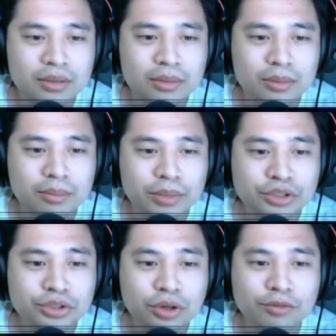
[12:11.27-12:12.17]
But
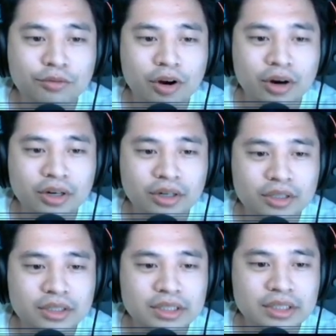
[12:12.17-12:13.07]
so far,
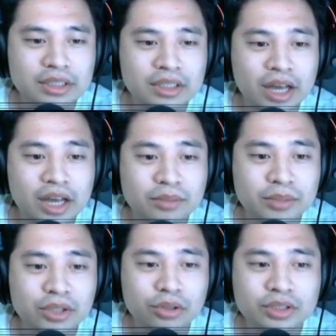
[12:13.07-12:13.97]
the
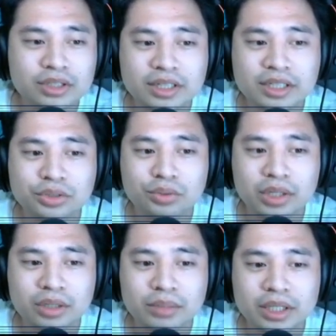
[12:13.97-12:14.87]
enemy looks like he's
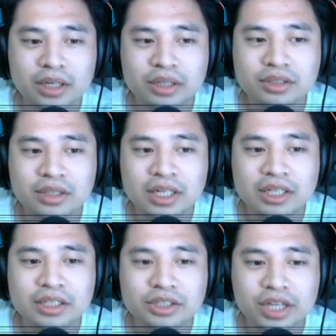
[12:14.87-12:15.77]
winning because
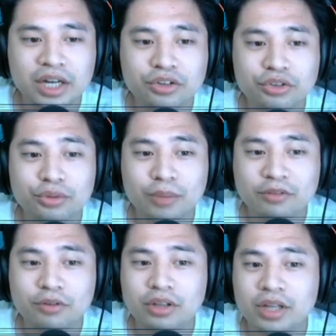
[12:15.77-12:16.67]
he's getting through my
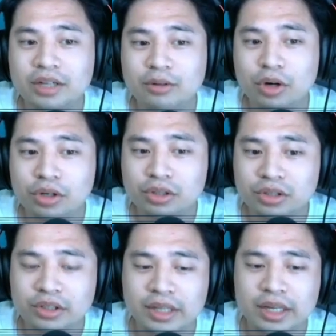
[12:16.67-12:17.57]
front line
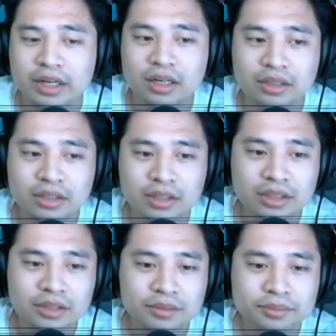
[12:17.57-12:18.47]
earlier than
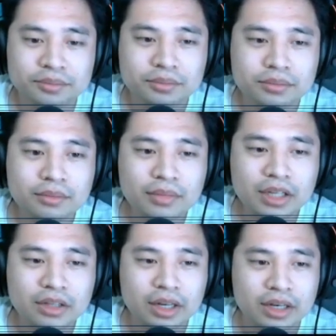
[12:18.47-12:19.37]

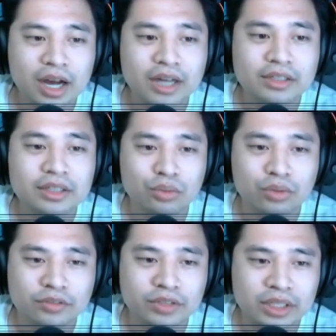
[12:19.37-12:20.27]
I did
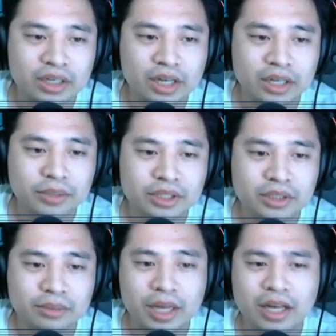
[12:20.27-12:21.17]
with the enemy
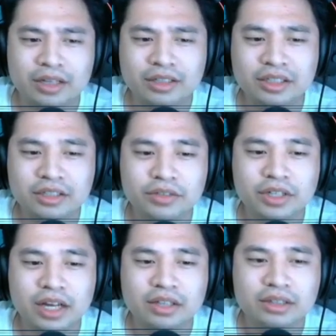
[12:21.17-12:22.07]
team. And he even
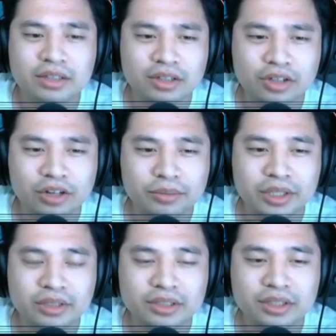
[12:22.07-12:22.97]
had the
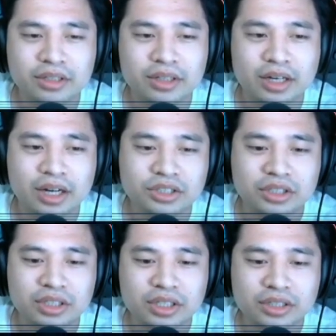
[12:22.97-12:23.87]
Konamiya skill that
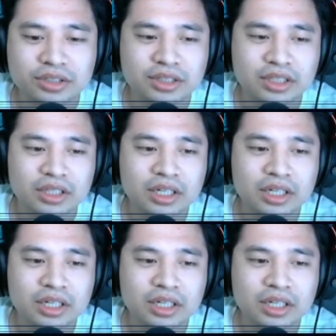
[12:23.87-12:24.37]
actually heals the